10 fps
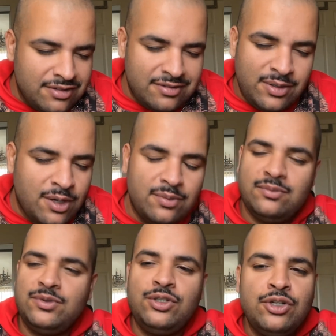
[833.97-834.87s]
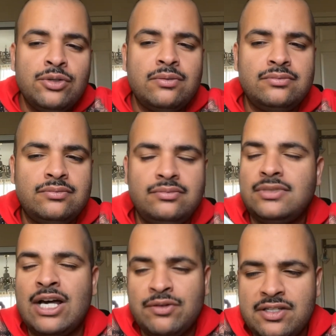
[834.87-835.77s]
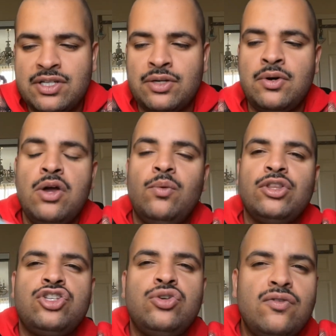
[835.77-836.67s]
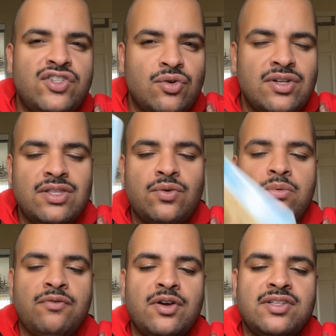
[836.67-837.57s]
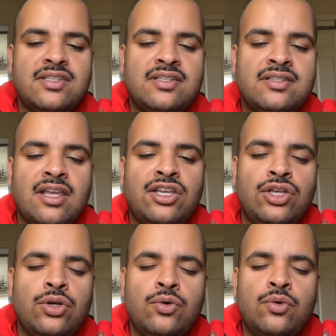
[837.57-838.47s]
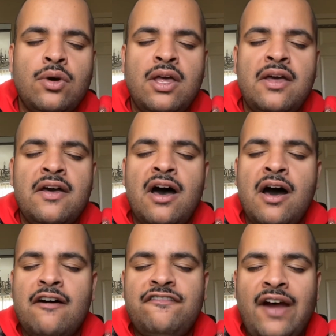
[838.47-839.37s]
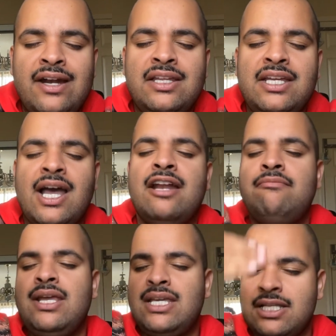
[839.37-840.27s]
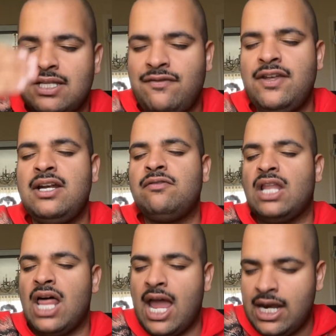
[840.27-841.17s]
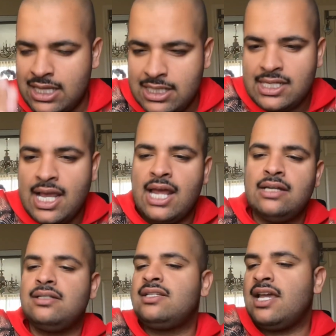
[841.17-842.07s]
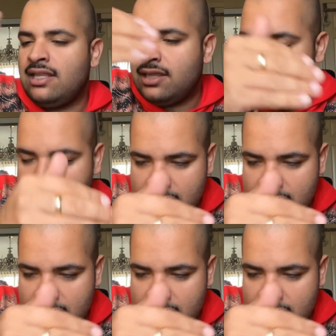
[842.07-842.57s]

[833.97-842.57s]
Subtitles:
know, do you? I don't think so. With the Two of Swords in the reverse, this is like you finally kind of making a definitive line in the sand and saying, this